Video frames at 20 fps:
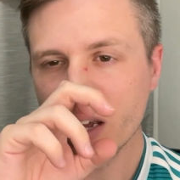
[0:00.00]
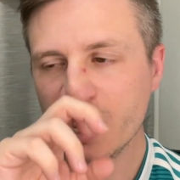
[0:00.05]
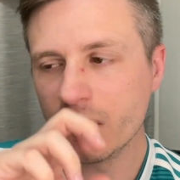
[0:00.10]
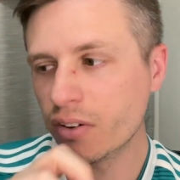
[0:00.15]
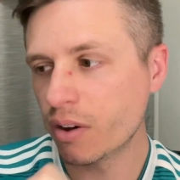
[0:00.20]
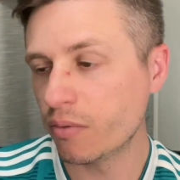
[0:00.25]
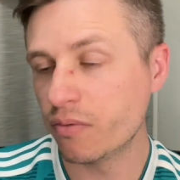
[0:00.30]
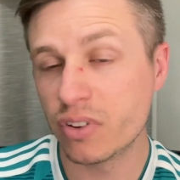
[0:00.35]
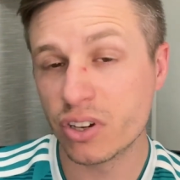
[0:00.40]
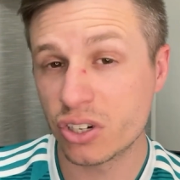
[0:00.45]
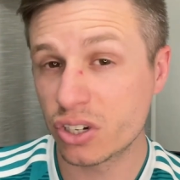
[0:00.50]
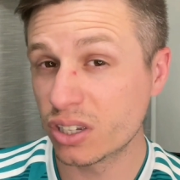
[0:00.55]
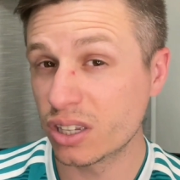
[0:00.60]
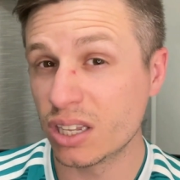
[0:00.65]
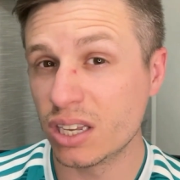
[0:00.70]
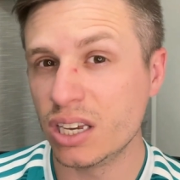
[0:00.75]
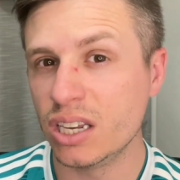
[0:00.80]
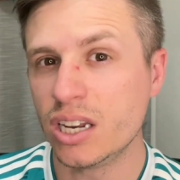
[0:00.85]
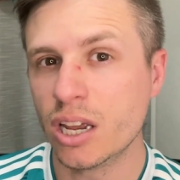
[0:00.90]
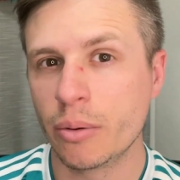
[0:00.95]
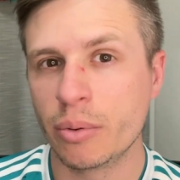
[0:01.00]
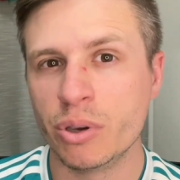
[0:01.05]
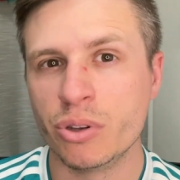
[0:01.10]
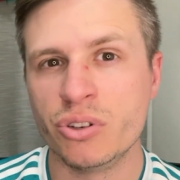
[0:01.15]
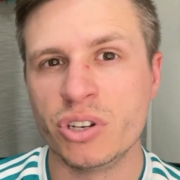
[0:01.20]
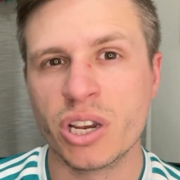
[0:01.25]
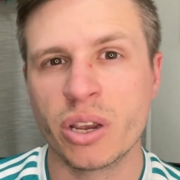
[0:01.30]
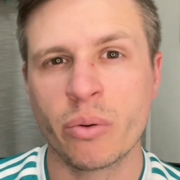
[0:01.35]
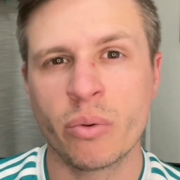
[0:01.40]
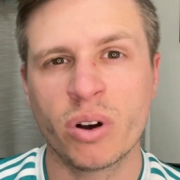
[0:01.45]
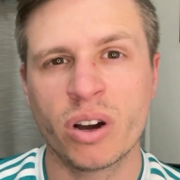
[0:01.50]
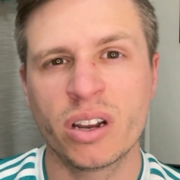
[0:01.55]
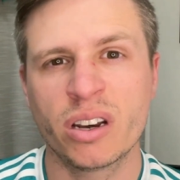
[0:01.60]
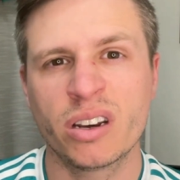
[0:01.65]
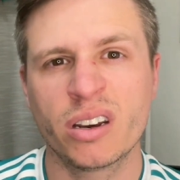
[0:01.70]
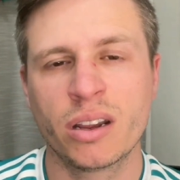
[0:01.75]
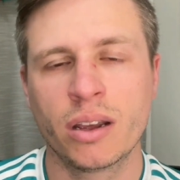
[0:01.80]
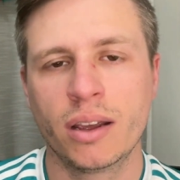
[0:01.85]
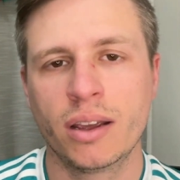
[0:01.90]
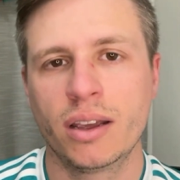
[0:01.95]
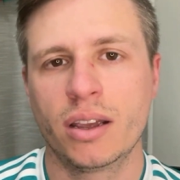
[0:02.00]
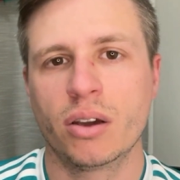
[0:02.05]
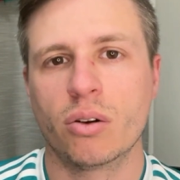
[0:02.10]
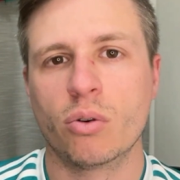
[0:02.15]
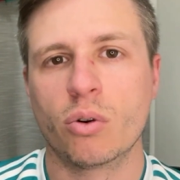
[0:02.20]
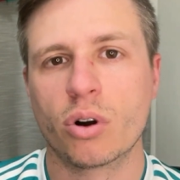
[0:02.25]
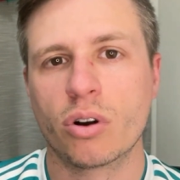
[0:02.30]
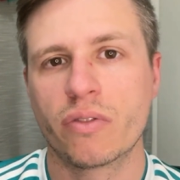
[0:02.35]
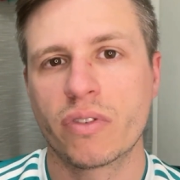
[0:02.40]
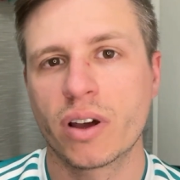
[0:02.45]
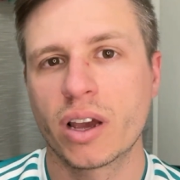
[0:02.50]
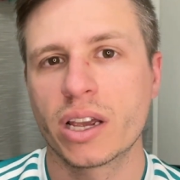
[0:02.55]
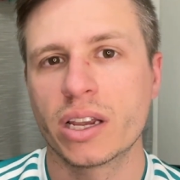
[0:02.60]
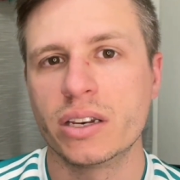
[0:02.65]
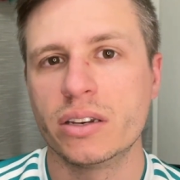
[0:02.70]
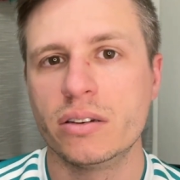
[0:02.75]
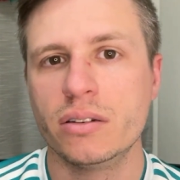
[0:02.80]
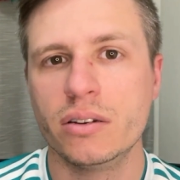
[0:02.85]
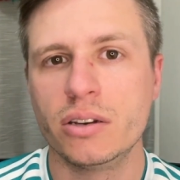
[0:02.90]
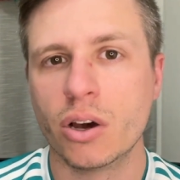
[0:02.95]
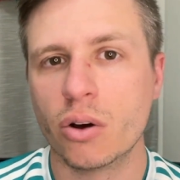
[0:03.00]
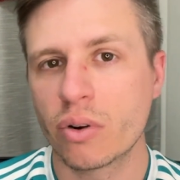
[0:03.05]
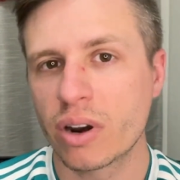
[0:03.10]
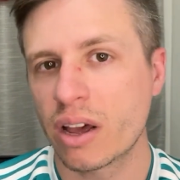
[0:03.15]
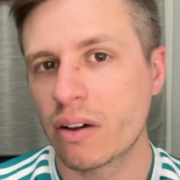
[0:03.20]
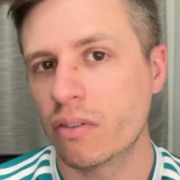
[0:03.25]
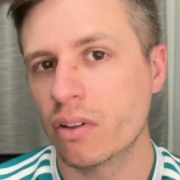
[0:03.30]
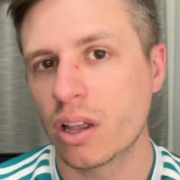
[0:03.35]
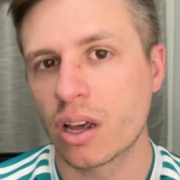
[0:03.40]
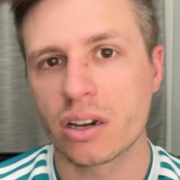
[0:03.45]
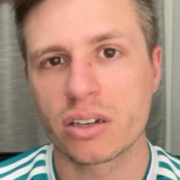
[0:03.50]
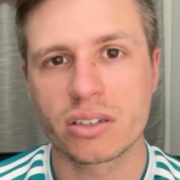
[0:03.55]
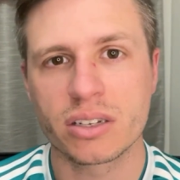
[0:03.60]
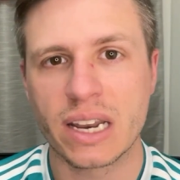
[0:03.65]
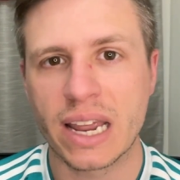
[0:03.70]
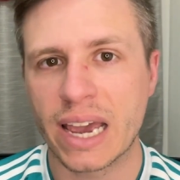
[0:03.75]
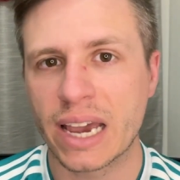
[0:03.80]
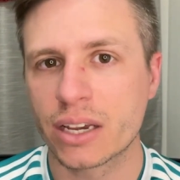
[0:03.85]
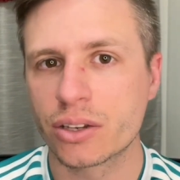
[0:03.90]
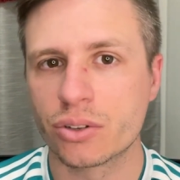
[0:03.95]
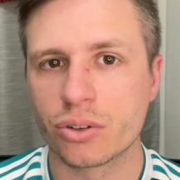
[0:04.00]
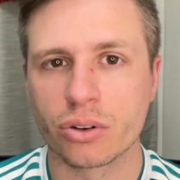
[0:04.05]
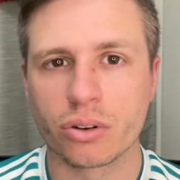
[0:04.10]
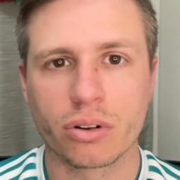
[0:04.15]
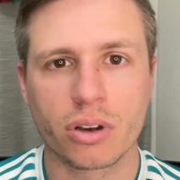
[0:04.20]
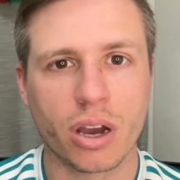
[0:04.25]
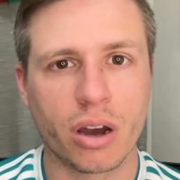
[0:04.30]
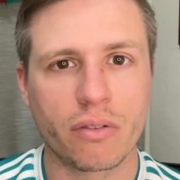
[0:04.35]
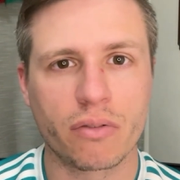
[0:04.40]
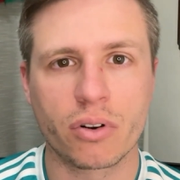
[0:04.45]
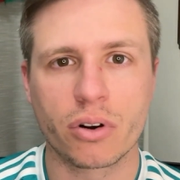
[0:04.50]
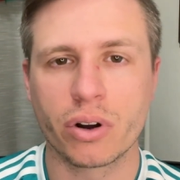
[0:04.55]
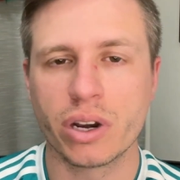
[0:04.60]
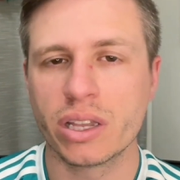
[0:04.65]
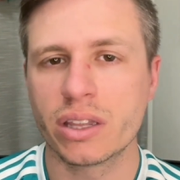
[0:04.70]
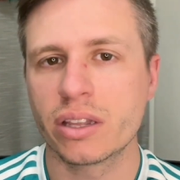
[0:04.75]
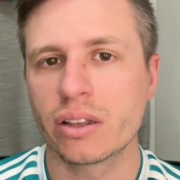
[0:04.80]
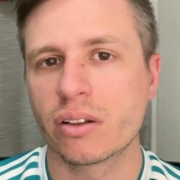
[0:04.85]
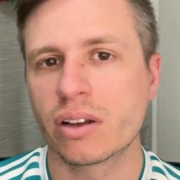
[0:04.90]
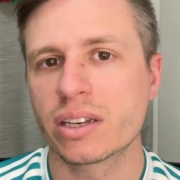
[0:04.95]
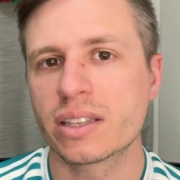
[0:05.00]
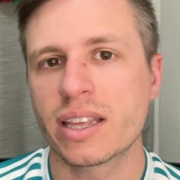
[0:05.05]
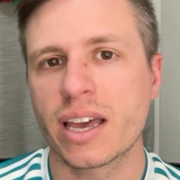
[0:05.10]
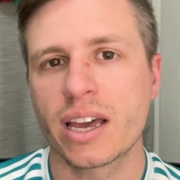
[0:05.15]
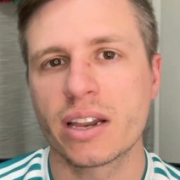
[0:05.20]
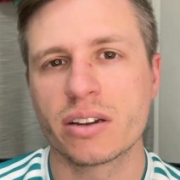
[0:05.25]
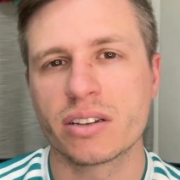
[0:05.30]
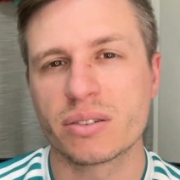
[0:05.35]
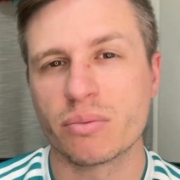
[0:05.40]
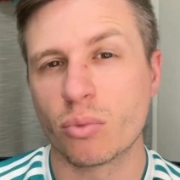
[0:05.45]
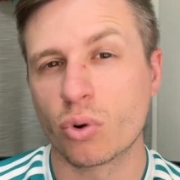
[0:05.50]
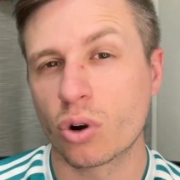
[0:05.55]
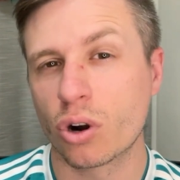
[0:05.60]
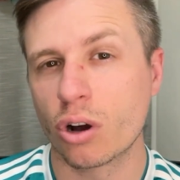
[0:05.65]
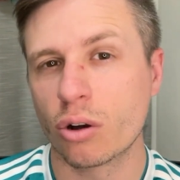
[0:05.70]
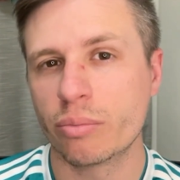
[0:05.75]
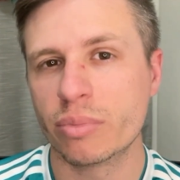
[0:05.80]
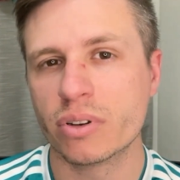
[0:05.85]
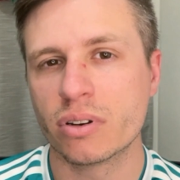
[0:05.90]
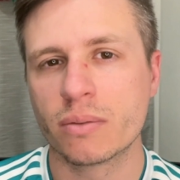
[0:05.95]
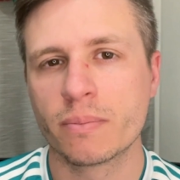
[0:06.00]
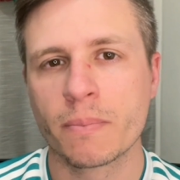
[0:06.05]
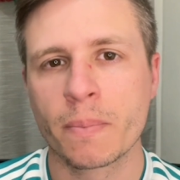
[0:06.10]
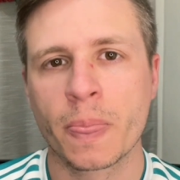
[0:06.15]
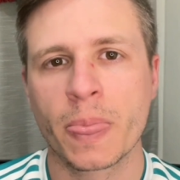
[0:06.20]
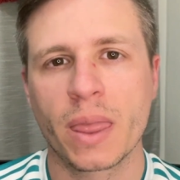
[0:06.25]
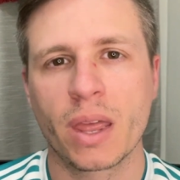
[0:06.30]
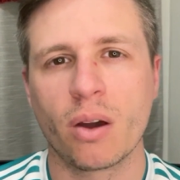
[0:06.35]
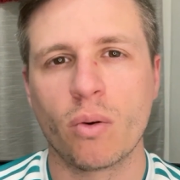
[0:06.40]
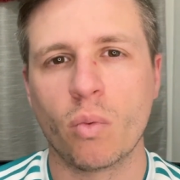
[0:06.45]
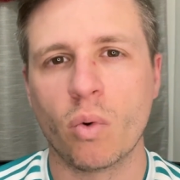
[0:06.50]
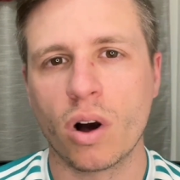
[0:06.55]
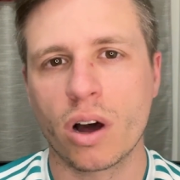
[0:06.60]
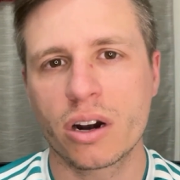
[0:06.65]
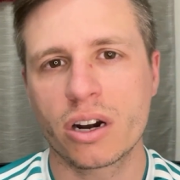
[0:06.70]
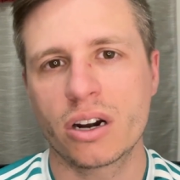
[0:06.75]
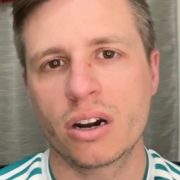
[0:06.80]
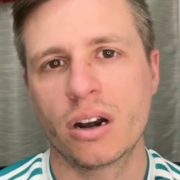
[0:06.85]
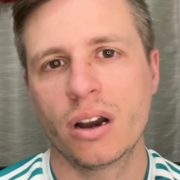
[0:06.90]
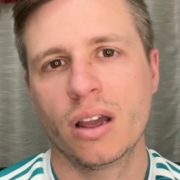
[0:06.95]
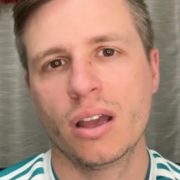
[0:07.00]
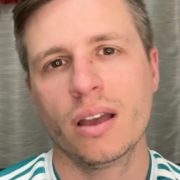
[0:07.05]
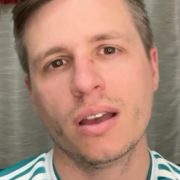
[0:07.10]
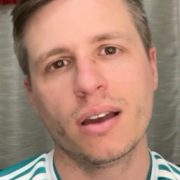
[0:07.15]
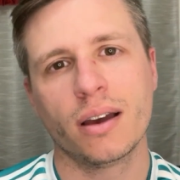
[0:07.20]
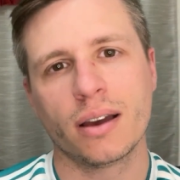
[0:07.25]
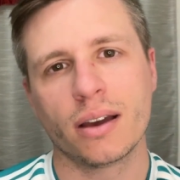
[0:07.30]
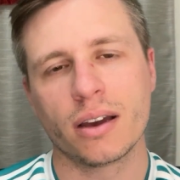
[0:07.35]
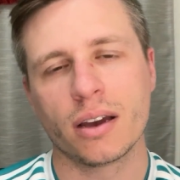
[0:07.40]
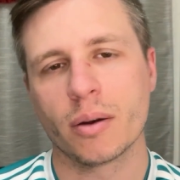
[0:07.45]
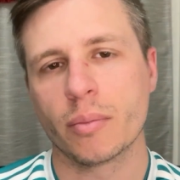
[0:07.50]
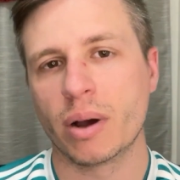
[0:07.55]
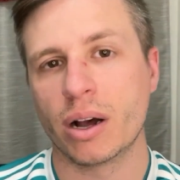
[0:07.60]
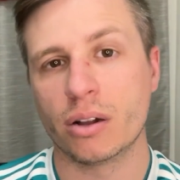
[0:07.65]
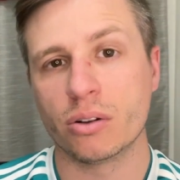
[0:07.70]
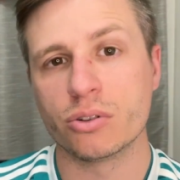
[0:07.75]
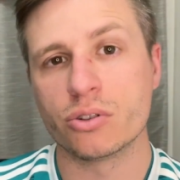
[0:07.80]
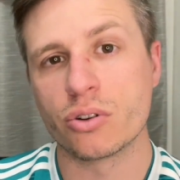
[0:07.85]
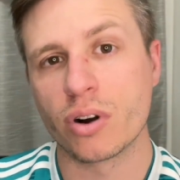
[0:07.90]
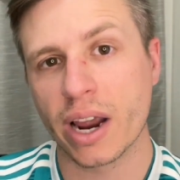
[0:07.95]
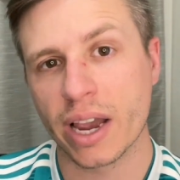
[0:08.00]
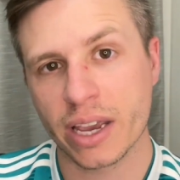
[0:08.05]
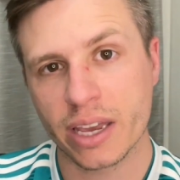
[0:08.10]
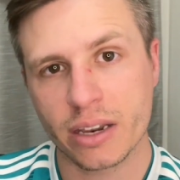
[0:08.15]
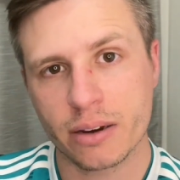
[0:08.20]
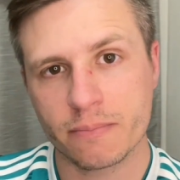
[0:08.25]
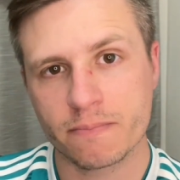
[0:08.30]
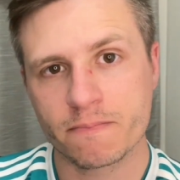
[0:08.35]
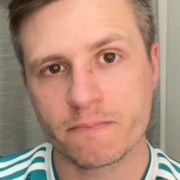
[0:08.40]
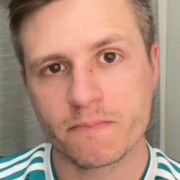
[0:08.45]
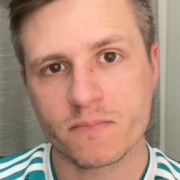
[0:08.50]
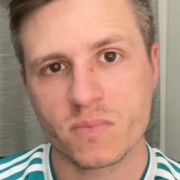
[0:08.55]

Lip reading: If I'm fishing the EWG one, or if I don't have a lot of snags or cover or anything like that, it's more open water, I'll drag it.